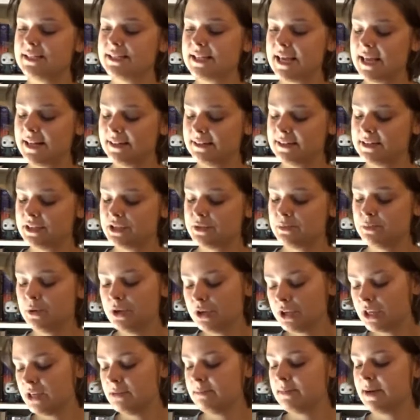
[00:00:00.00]
Eldens
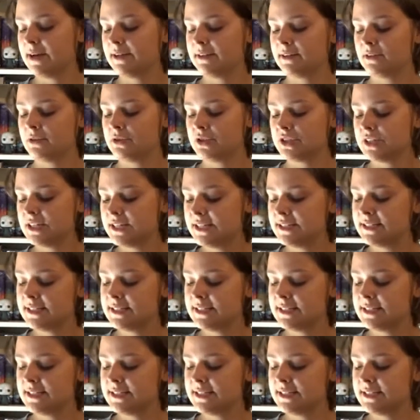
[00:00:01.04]
Mörker by Anna Nosling.